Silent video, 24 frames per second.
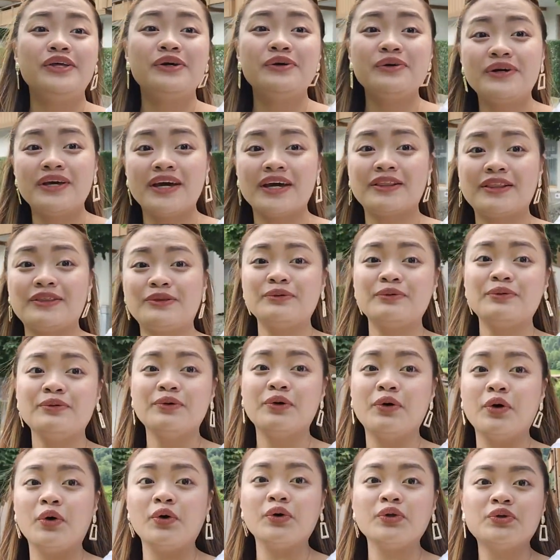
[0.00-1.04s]
You get
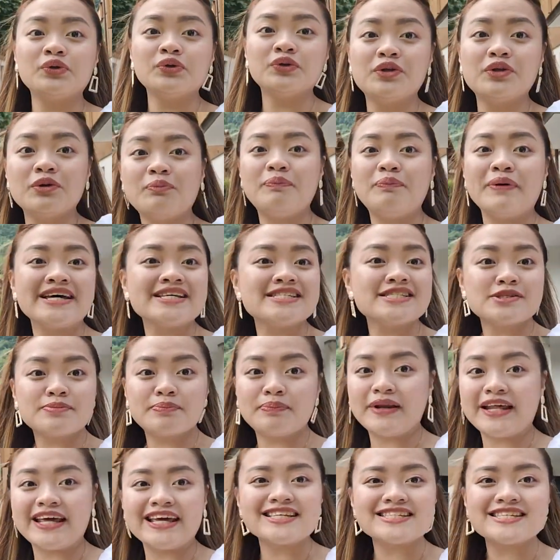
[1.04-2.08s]
to go to the best
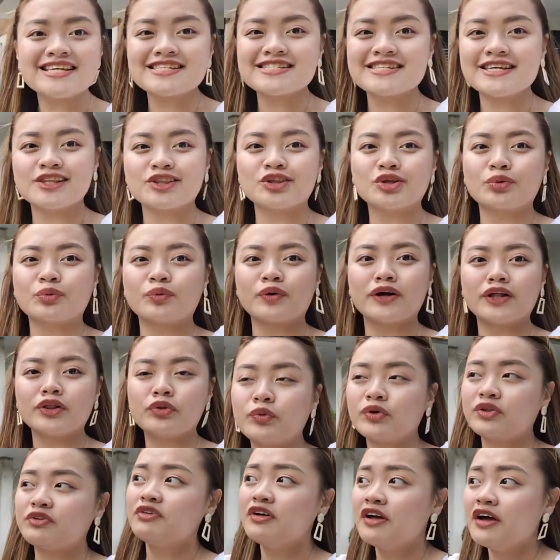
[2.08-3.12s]
places in the
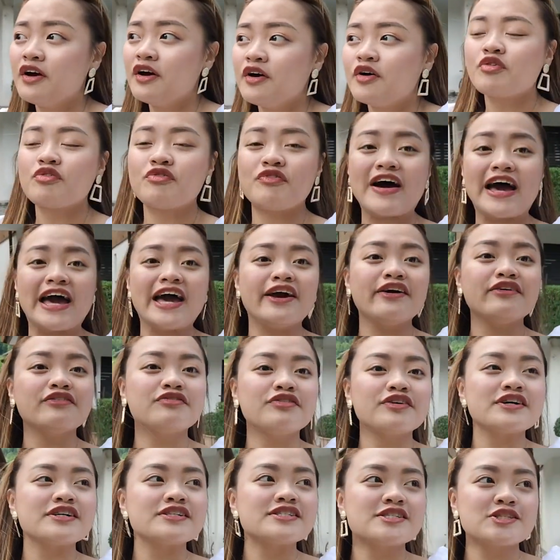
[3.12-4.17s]
world with
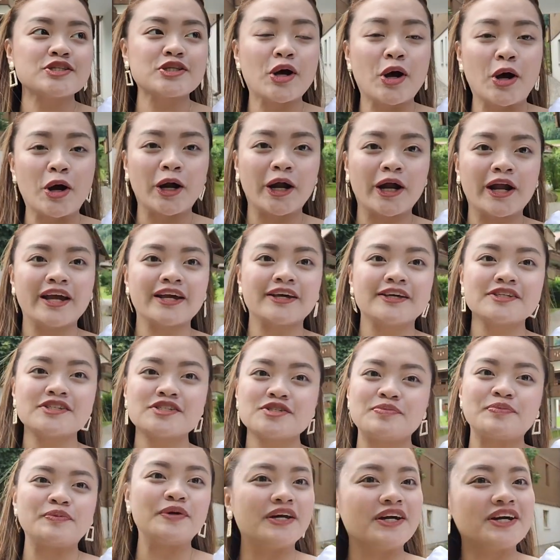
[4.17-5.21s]
five-star
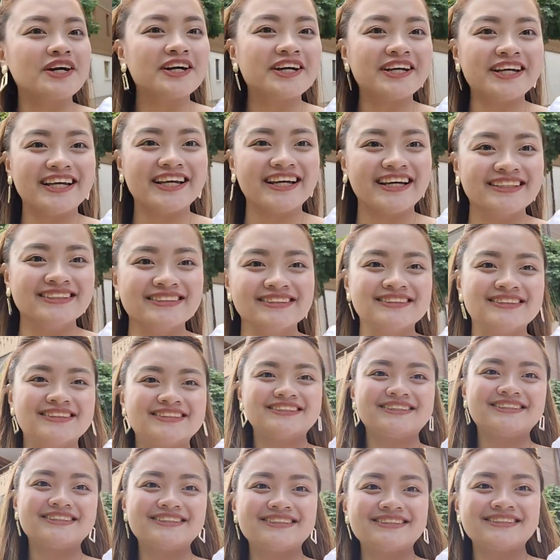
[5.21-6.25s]

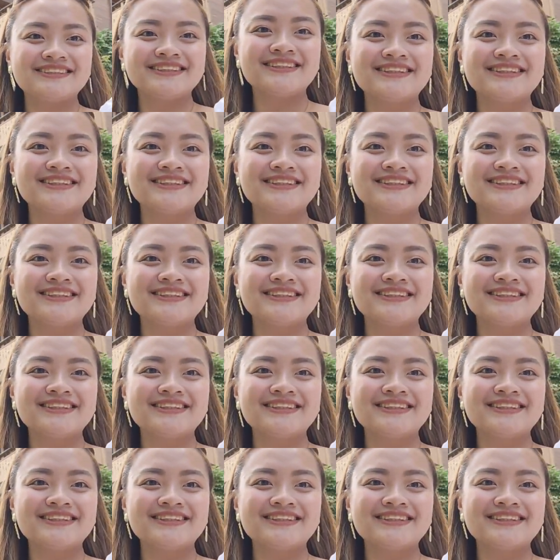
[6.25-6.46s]
experience.